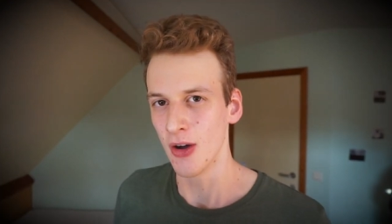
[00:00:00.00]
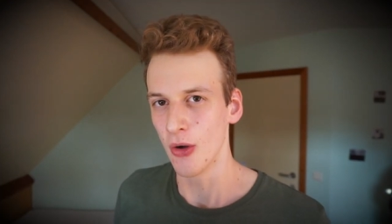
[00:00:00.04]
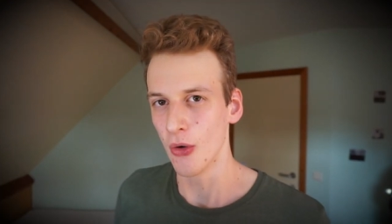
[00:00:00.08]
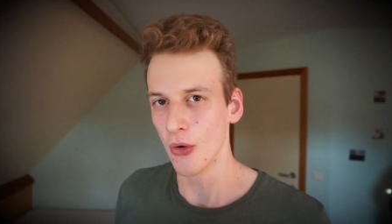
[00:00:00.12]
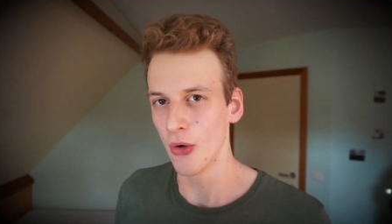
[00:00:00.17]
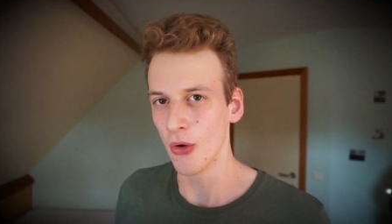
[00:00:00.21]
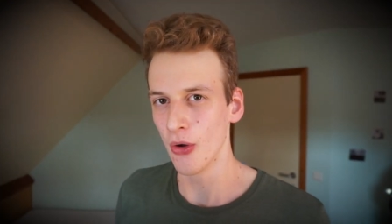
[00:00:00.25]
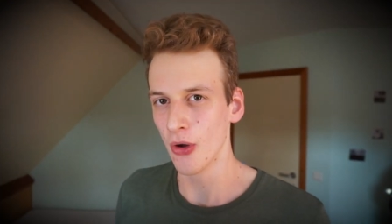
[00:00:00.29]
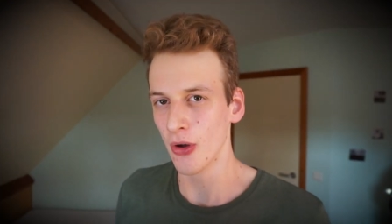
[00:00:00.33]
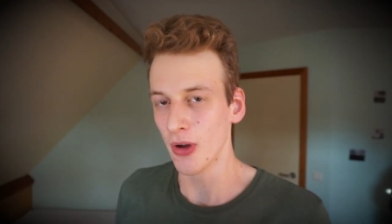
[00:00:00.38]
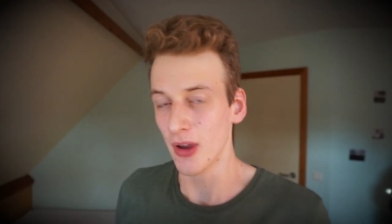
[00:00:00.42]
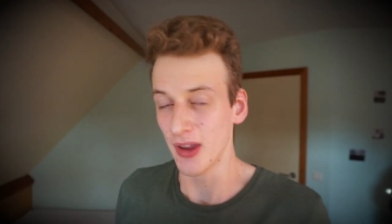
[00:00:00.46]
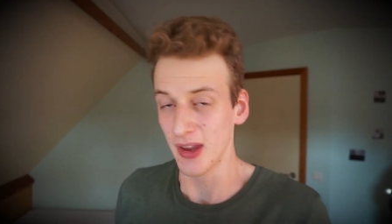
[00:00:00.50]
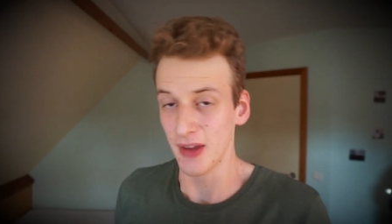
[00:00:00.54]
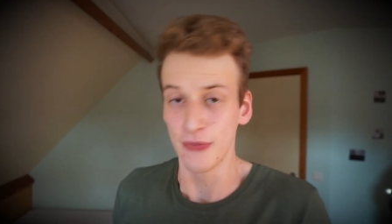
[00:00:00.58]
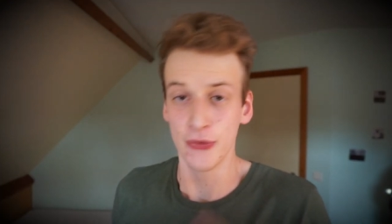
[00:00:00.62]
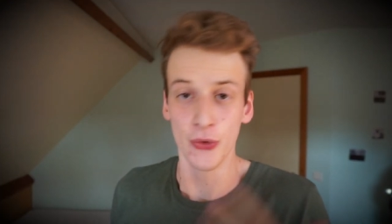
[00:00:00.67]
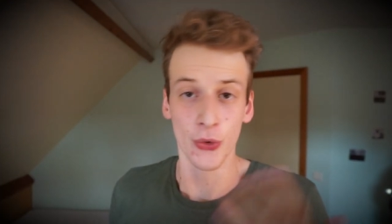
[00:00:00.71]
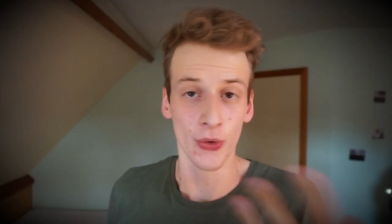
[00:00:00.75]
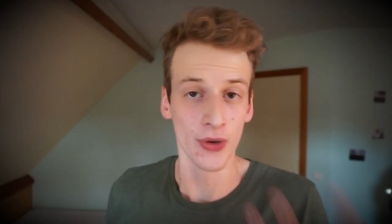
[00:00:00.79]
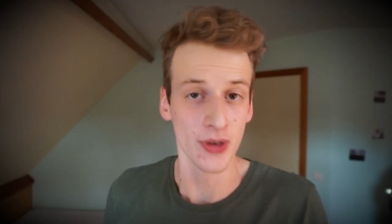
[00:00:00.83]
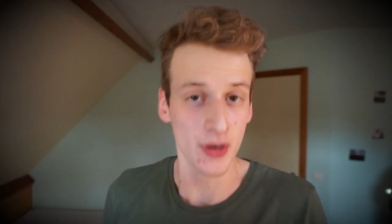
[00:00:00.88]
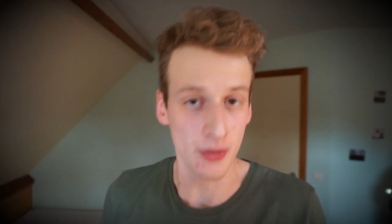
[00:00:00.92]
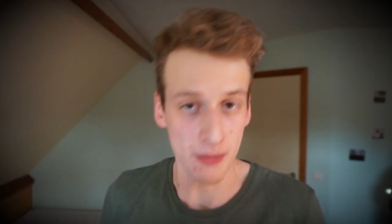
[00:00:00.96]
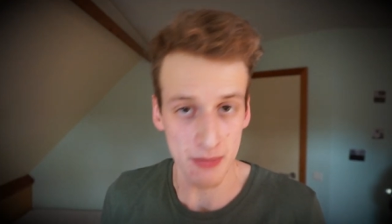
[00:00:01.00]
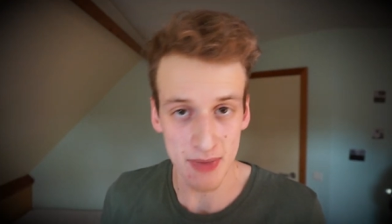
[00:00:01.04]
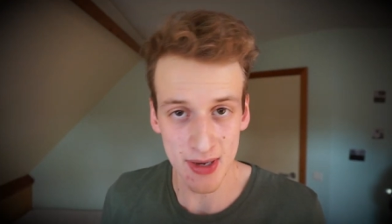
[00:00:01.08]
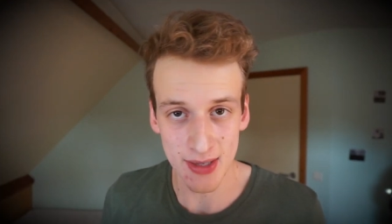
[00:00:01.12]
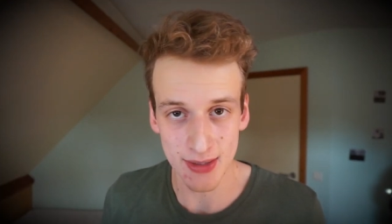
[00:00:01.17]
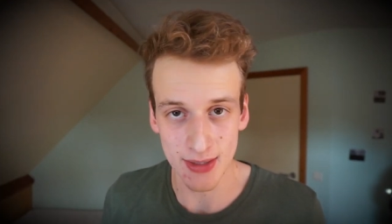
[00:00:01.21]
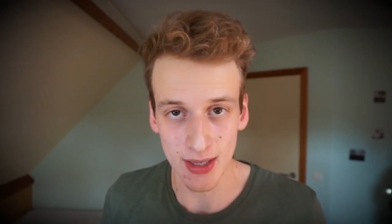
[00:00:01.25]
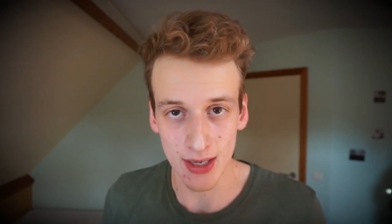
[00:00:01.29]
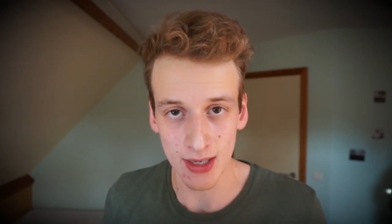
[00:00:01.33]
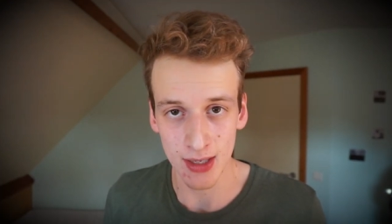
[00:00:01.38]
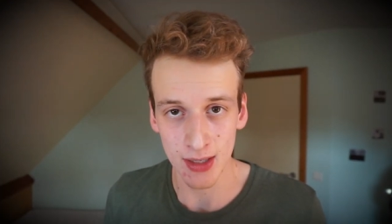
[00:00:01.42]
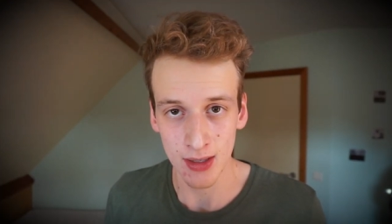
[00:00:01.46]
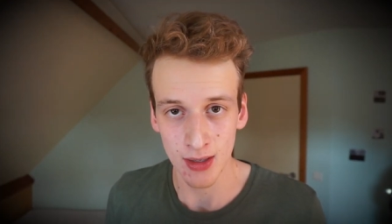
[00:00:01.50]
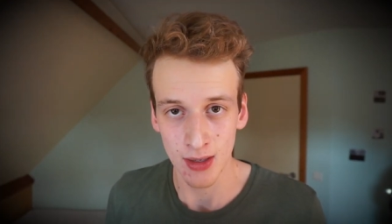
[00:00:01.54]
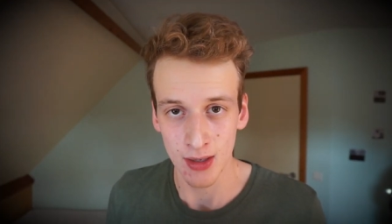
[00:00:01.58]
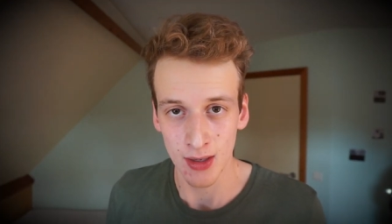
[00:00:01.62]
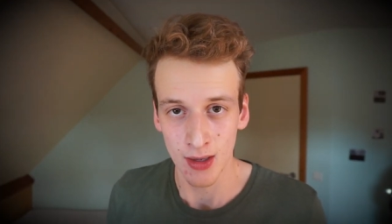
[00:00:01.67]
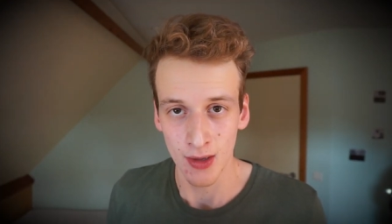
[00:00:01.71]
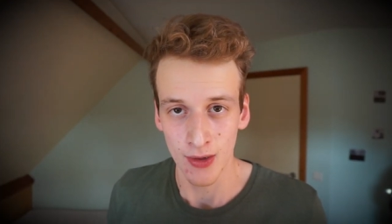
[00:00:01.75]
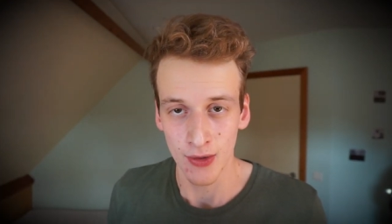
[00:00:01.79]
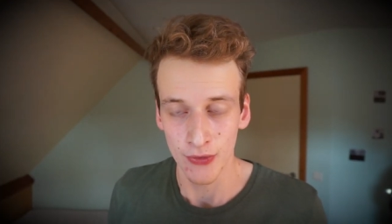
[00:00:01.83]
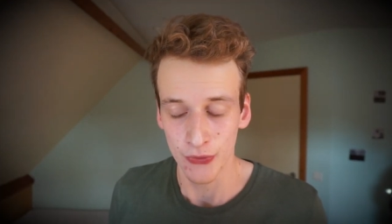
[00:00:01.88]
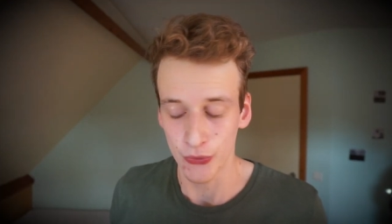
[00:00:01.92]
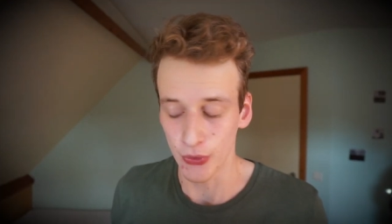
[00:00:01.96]
Or if you're in a meeting,
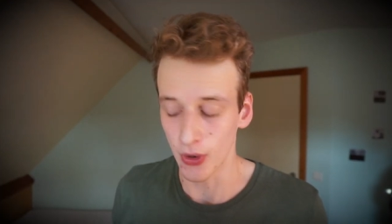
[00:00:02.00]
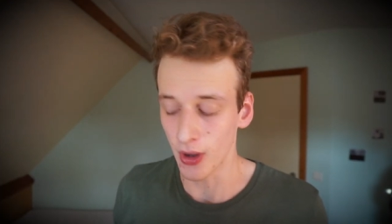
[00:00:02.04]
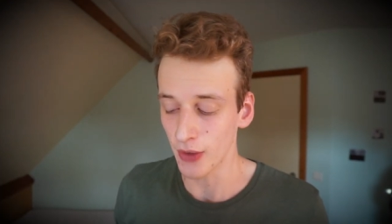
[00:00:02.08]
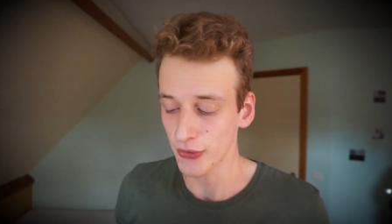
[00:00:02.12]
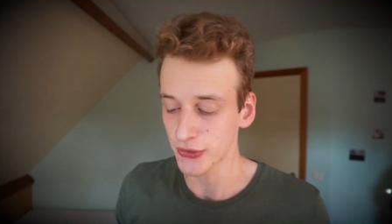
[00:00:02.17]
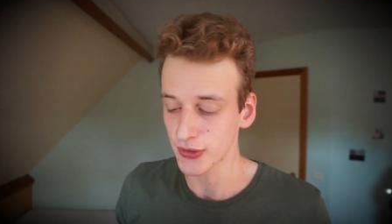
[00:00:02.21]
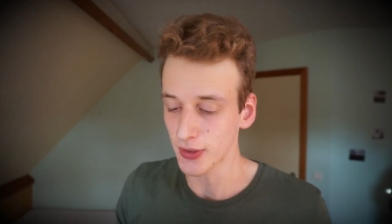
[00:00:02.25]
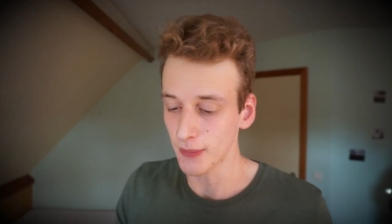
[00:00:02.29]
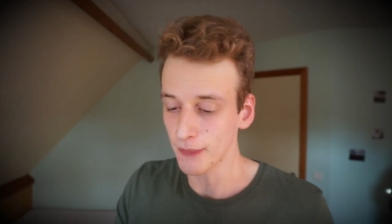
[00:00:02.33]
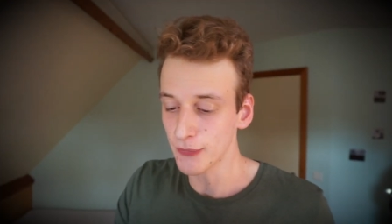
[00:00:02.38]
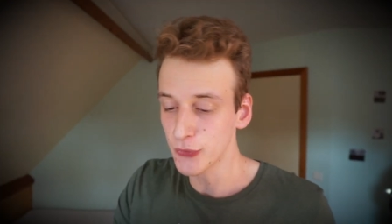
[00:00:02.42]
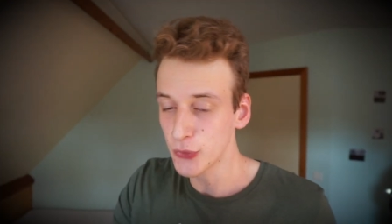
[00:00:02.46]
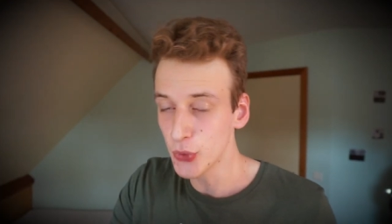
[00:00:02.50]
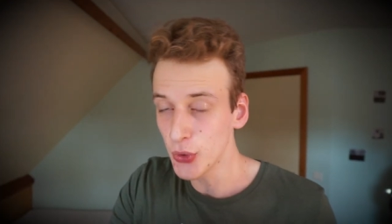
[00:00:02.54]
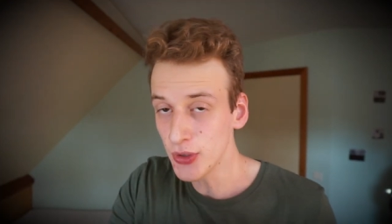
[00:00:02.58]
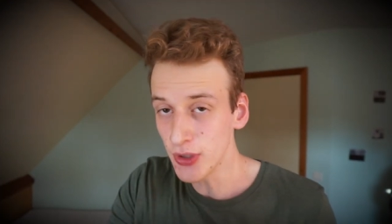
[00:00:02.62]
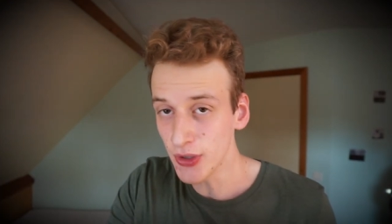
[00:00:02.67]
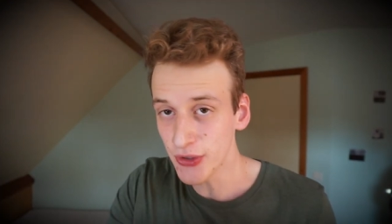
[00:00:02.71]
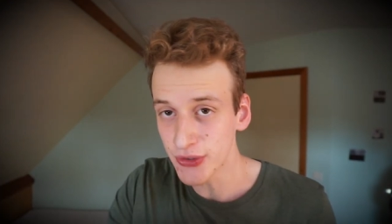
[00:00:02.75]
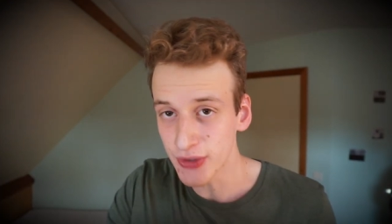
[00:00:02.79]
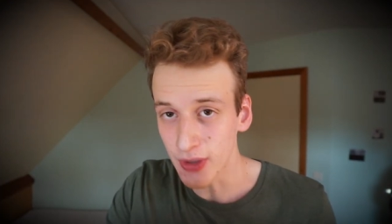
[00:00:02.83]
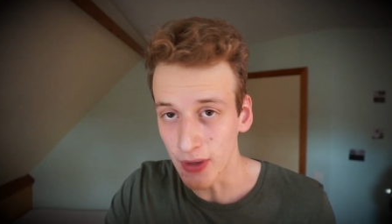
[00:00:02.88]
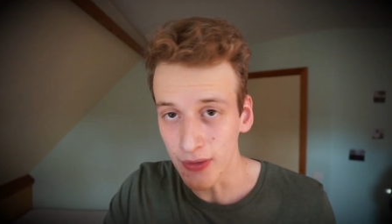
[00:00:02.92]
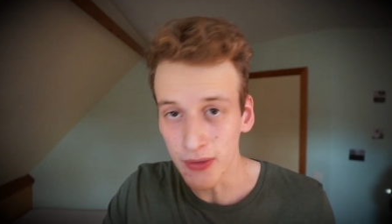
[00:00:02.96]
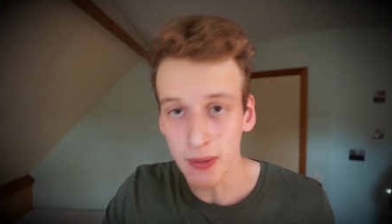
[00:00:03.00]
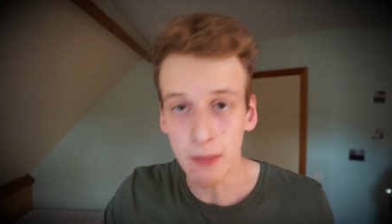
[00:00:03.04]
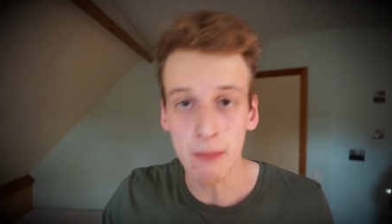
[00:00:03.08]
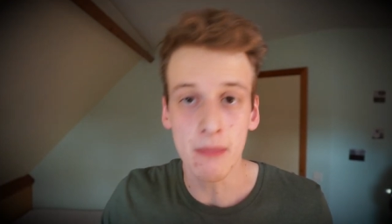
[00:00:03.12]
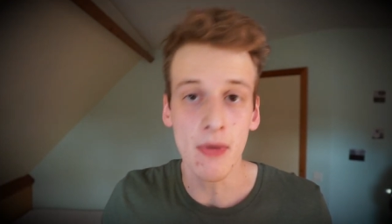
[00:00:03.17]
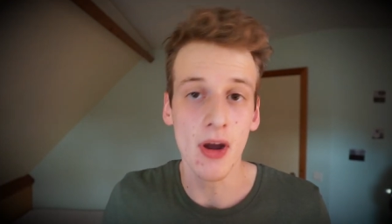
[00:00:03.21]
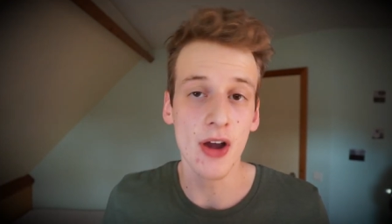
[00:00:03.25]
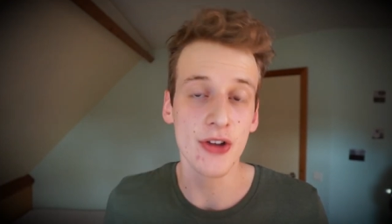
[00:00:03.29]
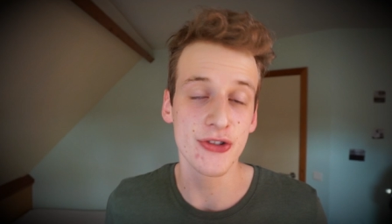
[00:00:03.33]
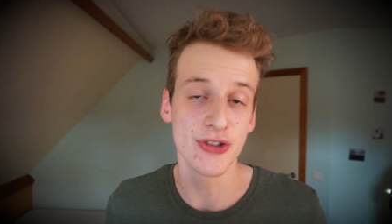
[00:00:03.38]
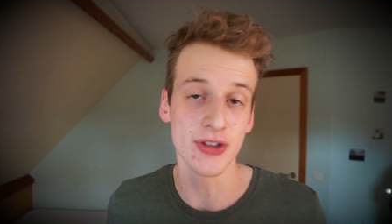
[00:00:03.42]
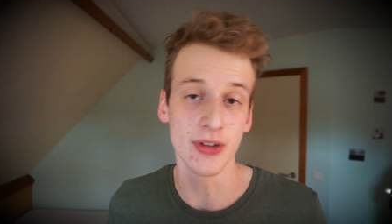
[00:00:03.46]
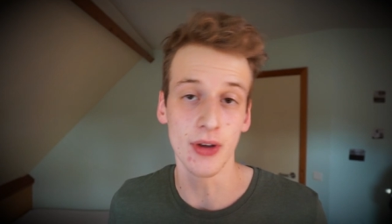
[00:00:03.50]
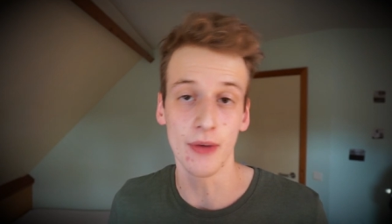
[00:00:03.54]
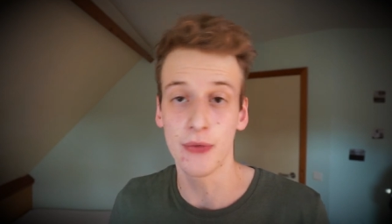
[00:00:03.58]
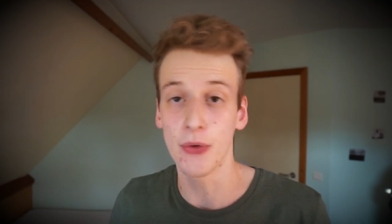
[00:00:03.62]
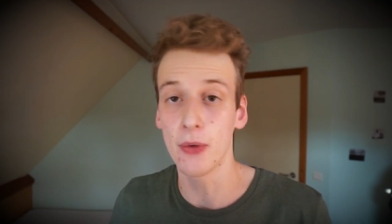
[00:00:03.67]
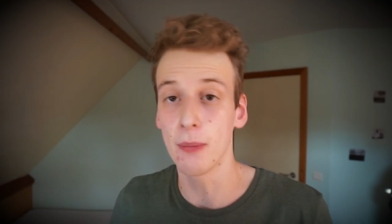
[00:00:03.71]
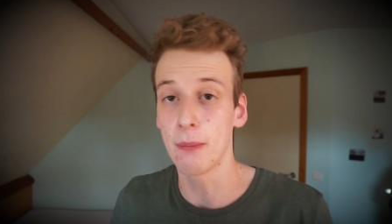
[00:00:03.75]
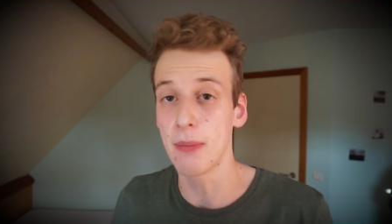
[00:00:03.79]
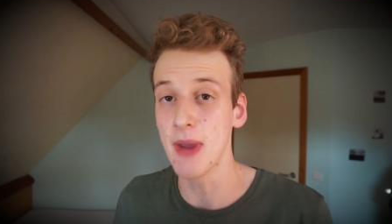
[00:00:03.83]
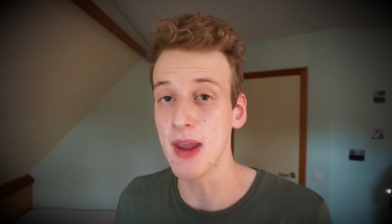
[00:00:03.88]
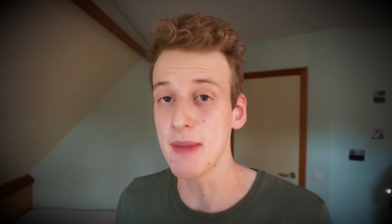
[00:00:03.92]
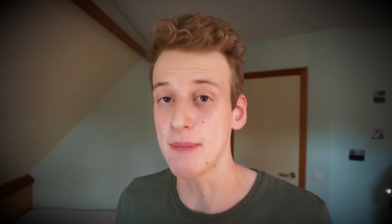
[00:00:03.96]
draw some doodles on the margin of
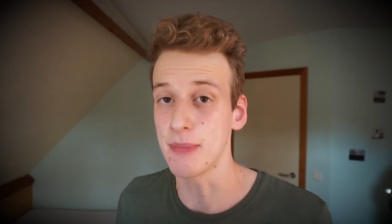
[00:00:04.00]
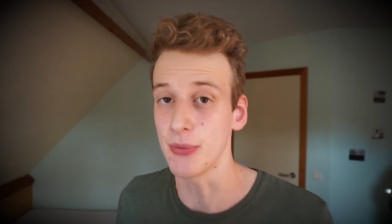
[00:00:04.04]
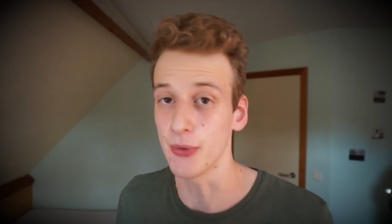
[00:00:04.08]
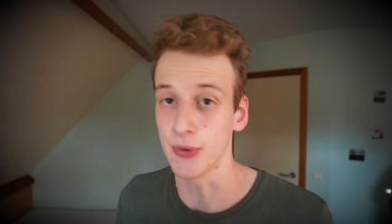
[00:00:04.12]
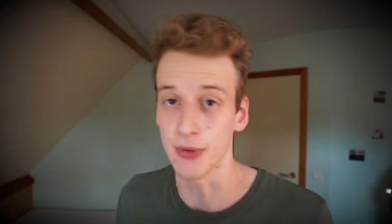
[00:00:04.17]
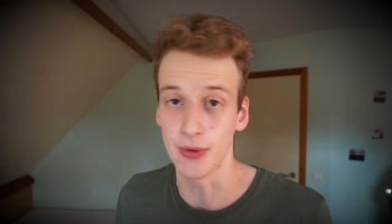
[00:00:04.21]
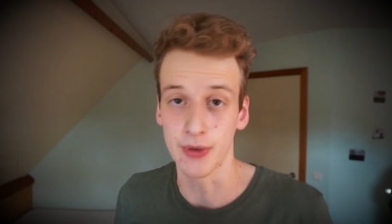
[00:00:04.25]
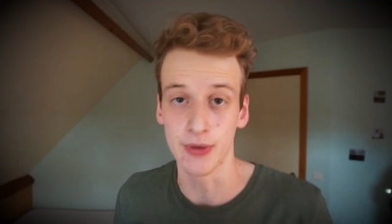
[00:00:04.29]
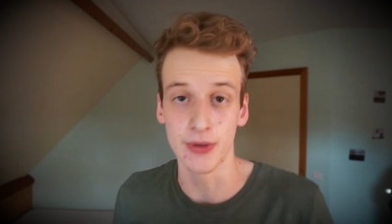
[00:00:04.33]
your paper.